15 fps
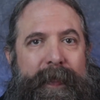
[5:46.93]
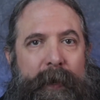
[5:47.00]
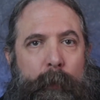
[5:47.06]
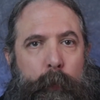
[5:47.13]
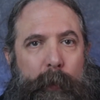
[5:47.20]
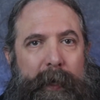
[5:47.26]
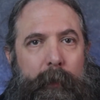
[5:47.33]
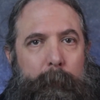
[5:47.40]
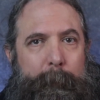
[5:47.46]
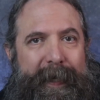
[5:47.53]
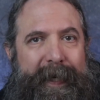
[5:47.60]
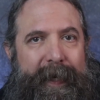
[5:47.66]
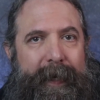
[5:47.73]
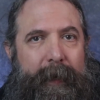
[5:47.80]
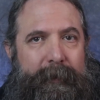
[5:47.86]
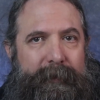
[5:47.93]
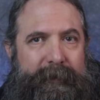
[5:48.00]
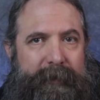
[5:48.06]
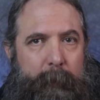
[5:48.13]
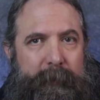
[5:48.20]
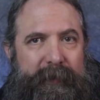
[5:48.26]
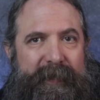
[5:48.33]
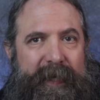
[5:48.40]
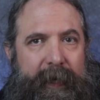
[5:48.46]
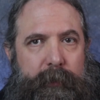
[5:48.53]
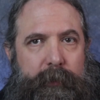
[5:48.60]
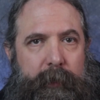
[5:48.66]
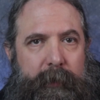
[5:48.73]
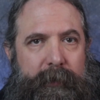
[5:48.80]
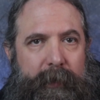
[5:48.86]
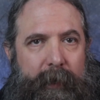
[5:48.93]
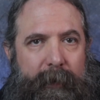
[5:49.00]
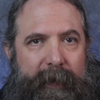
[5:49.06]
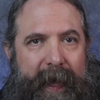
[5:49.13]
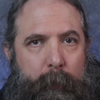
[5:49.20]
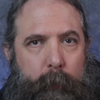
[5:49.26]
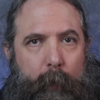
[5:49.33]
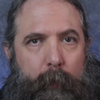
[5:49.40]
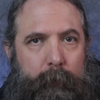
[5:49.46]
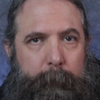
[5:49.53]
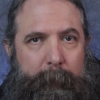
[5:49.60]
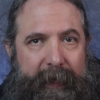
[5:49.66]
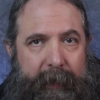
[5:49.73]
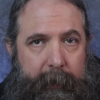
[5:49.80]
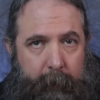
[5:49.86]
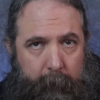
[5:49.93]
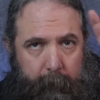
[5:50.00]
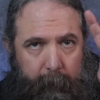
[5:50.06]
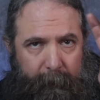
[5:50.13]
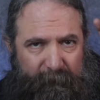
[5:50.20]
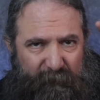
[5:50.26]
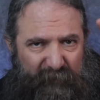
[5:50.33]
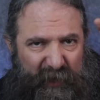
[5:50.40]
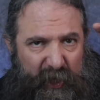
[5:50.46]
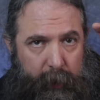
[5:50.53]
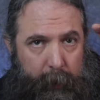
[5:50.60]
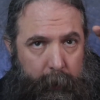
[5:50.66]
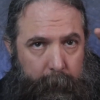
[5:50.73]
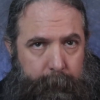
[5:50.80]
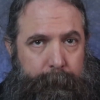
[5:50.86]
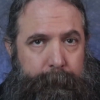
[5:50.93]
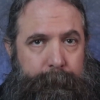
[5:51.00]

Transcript: There will be some sessions that won't be fun.